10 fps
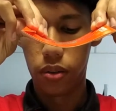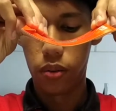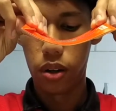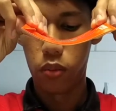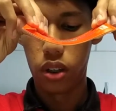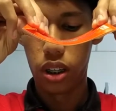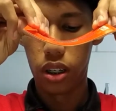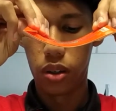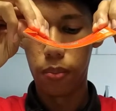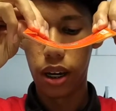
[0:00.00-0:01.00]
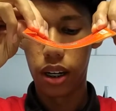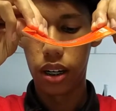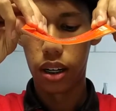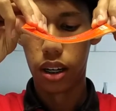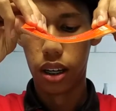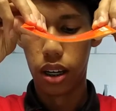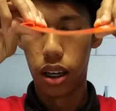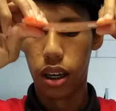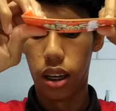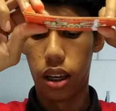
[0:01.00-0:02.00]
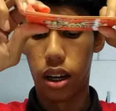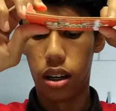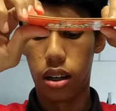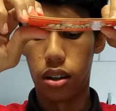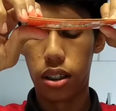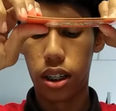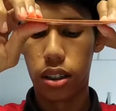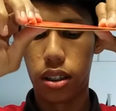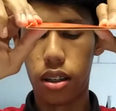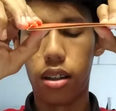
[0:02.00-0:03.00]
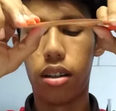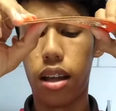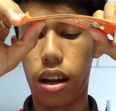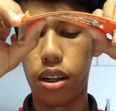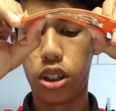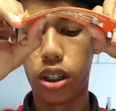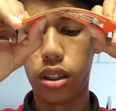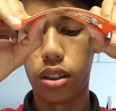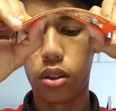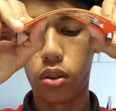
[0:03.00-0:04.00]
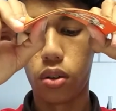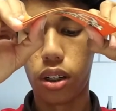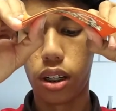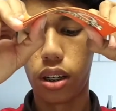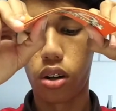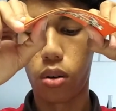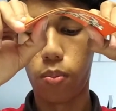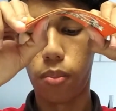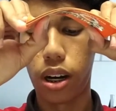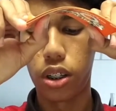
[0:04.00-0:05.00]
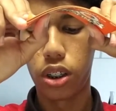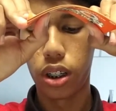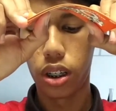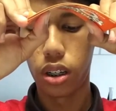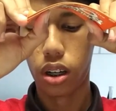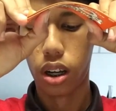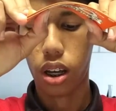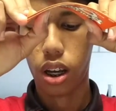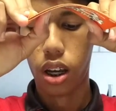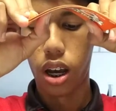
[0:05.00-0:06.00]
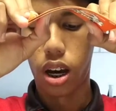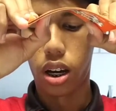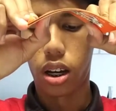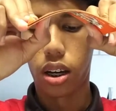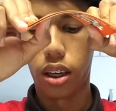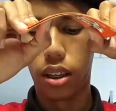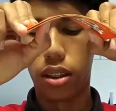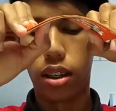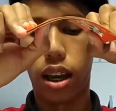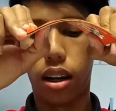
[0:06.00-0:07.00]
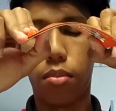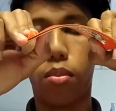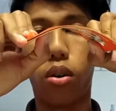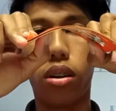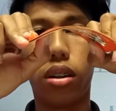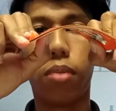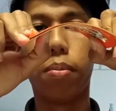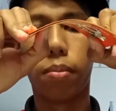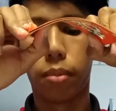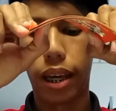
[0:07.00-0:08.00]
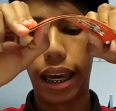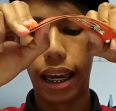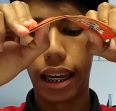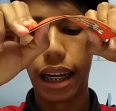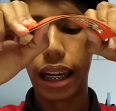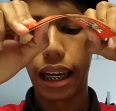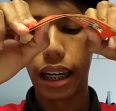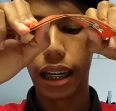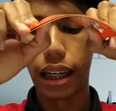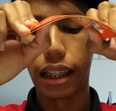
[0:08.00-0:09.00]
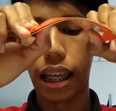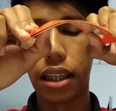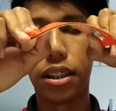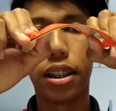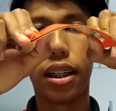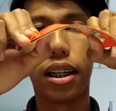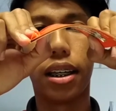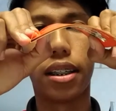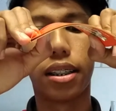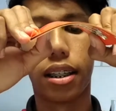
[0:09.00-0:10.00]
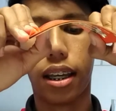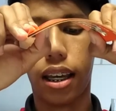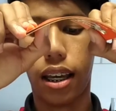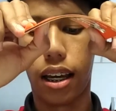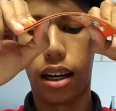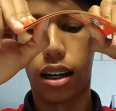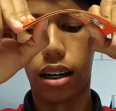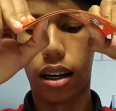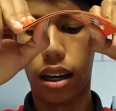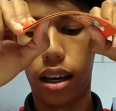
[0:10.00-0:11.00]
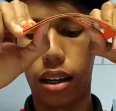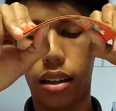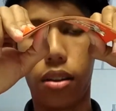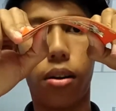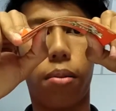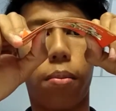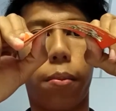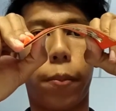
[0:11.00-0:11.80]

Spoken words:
when we bend, change the direction, so the compression is at the bottom and then the tension is at the top.